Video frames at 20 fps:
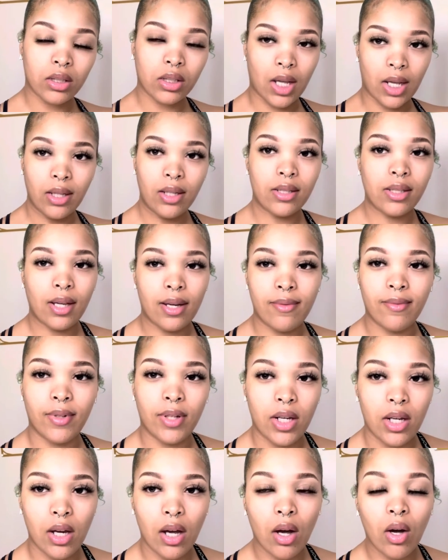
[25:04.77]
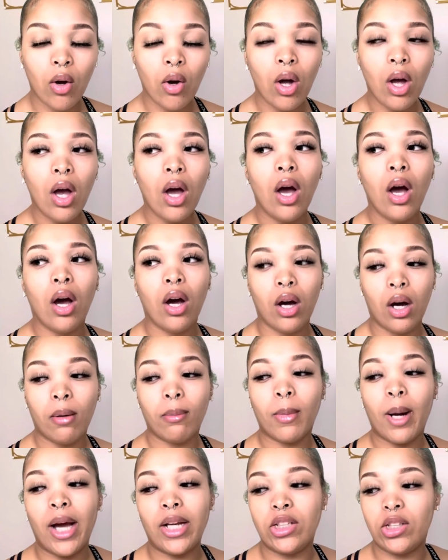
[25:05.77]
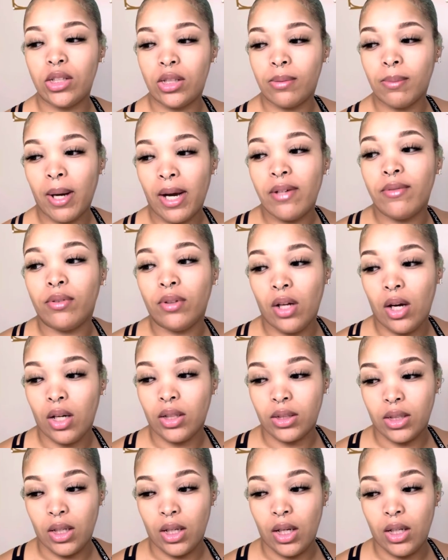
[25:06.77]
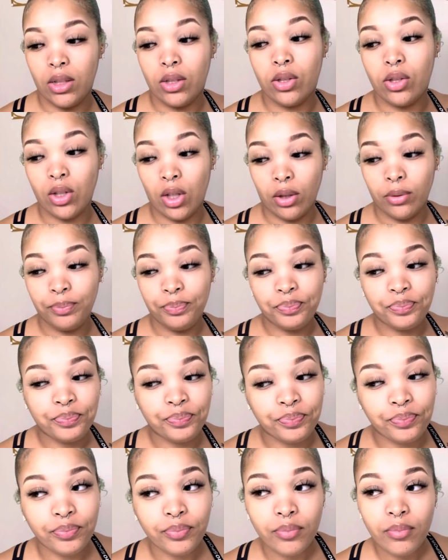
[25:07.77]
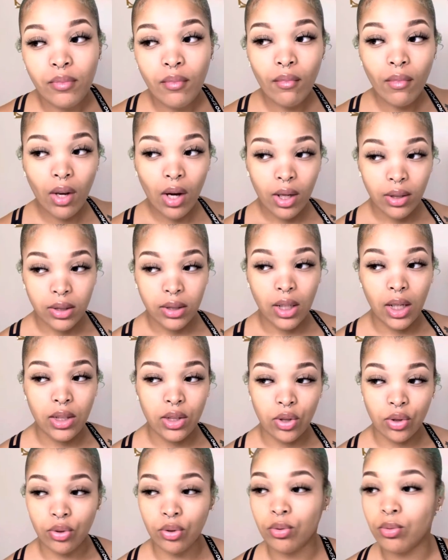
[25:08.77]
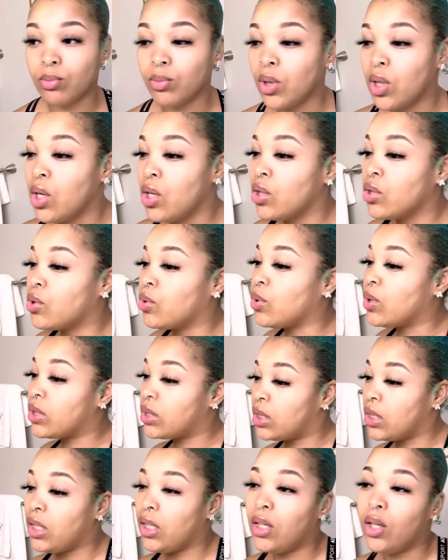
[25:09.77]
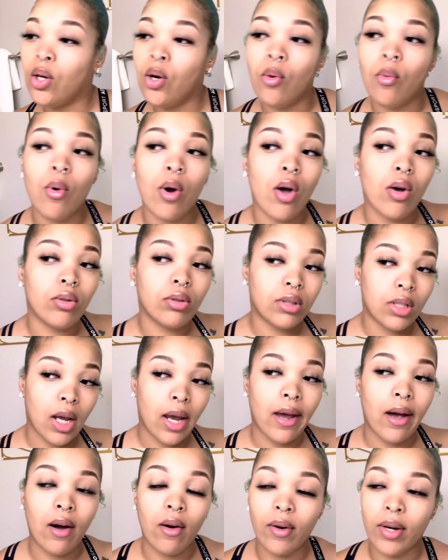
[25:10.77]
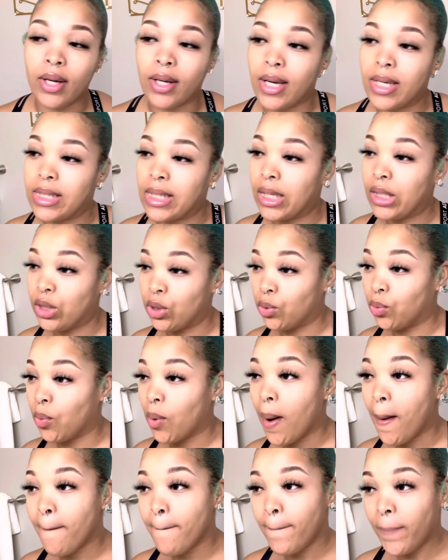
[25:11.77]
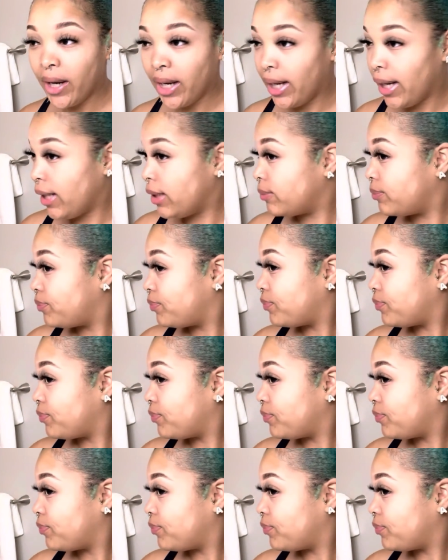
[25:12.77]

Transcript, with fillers: is that the same video um i just might vlog today so stay tuned so you can see what goes down in case i do but